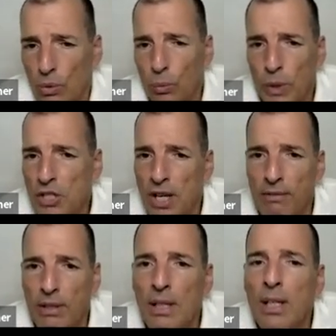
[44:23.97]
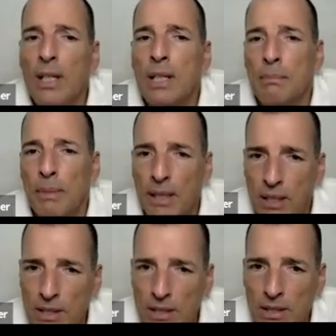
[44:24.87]
whichever,
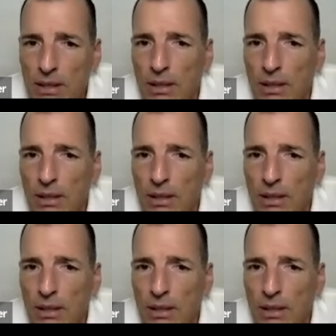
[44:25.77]
because